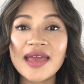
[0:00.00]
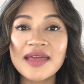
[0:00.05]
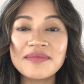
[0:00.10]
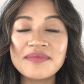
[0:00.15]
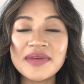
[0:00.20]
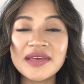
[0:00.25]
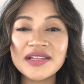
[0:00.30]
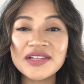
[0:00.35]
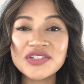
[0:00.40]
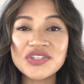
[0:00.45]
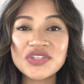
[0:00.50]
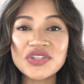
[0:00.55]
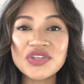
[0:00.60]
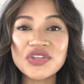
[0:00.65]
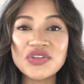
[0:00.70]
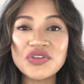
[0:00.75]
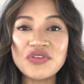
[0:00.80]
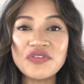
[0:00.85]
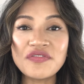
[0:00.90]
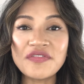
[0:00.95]
and mail it to the
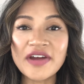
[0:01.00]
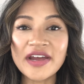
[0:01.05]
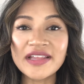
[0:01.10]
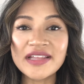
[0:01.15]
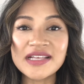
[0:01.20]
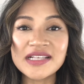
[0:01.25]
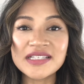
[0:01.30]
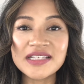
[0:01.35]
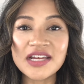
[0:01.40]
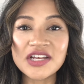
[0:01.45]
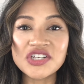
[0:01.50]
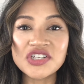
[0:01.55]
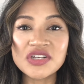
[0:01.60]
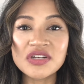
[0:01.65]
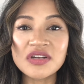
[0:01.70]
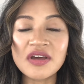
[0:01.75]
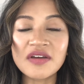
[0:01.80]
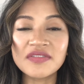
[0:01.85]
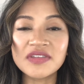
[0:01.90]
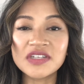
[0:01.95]
new filing
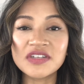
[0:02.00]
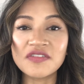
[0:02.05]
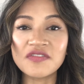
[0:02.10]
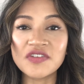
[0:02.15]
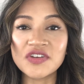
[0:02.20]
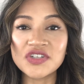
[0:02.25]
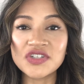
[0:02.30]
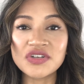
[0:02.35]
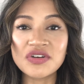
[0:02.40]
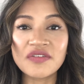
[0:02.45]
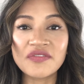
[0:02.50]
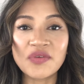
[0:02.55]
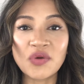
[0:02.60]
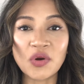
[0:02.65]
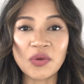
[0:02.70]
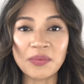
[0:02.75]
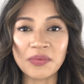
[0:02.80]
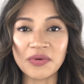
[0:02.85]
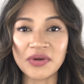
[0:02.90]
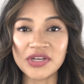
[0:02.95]
section of the Division of
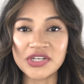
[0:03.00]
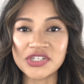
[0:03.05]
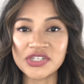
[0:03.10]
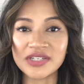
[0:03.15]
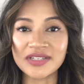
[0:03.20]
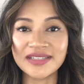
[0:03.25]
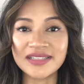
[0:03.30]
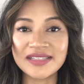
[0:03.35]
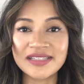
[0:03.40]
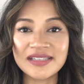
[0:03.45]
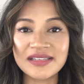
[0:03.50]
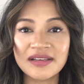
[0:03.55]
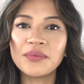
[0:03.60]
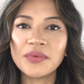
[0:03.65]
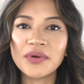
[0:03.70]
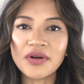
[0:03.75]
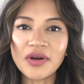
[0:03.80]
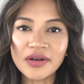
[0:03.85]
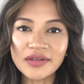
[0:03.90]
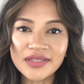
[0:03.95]
Corporations.
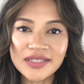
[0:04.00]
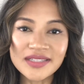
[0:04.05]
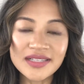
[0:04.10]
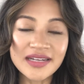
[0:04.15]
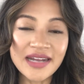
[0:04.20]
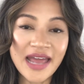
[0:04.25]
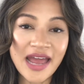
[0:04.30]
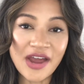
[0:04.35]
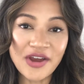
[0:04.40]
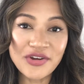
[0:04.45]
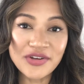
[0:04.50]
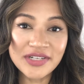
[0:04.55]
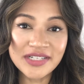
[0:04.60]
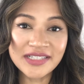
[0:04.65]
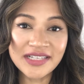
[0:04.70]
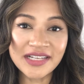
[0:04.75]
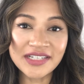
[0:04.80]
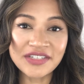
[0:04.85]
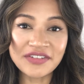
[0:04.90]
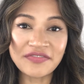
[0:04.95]
Regardless on how you
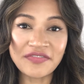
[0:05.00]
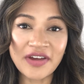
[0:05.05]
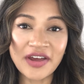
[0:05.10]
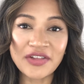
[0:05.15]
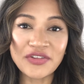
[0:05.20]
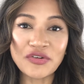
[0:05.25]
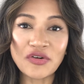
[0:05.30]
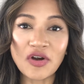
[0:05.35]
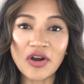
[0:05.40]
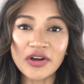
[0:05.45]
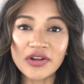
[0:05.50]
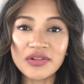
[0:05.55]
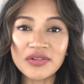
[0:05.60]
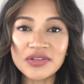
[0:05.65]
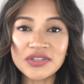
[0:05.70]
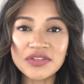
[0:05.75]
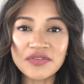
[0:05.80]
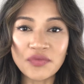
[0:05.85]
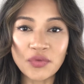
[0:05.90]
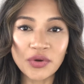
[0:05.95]
decide to file your
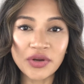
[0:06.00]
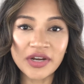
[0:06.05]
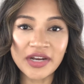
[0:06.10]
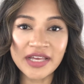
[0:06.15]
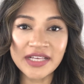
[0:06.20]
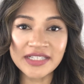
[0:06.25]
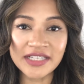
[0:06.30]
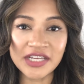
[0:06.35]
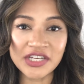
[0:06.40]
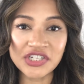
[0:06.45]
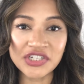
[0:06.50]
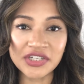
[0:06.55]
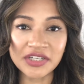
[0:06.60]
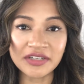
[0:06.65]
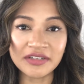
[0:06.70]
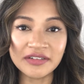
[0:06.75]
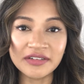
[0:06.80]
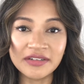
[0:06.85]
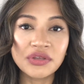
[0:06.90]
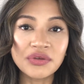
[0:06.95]
Articles of
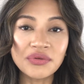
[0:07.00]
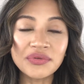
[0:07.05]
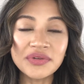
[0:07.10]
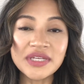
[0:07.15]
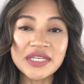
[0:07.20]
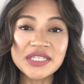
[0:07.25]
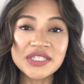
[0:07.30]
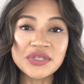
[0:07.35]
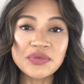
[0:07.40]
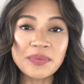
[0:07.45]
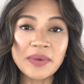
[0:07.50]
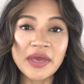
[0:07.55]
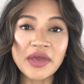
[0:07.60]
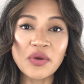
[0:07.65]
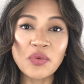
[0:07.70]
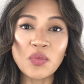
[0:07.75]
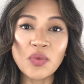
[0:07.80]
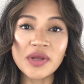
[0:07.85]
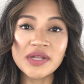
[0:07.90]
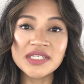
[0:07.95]
Organization, you'll need to pay a
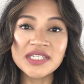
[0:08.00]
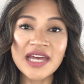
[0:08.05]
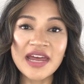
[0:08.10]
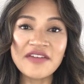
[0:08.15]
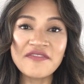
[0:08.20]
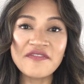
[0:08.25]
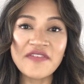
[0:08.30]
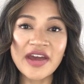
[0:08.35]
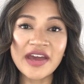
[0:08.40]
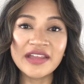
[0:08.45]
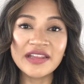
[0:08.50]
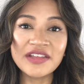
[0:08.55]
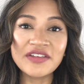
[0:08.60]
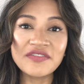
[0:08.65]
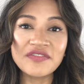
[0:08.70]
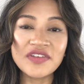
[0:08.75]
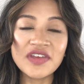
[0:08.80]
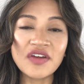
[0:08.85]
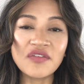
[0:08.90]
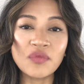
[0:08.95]
one-time filing
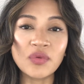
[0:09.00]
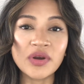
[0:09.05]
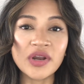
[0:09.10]
fee of